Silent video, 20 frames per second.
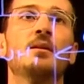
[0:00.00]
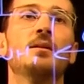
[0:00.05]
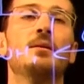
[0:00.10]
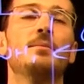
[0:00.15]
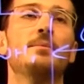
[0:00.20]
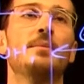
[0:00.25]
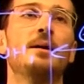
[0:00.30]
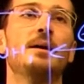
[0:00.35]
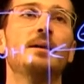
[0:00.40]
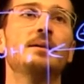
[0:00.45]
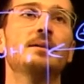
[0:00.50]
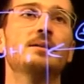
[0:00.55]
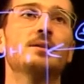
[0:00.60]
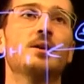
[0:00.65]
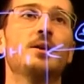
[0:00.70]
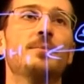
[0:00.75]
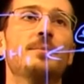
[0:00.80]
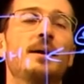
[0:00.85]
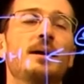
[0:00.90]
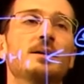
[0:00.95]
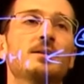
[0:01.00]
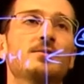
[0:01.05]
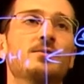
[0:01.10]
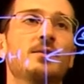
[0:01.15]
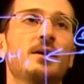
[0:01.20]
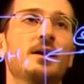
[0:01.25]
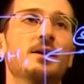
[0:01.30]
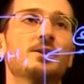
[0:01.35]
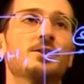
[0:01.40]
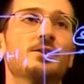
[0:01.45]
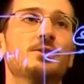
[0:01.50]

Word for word: minus our mass fraction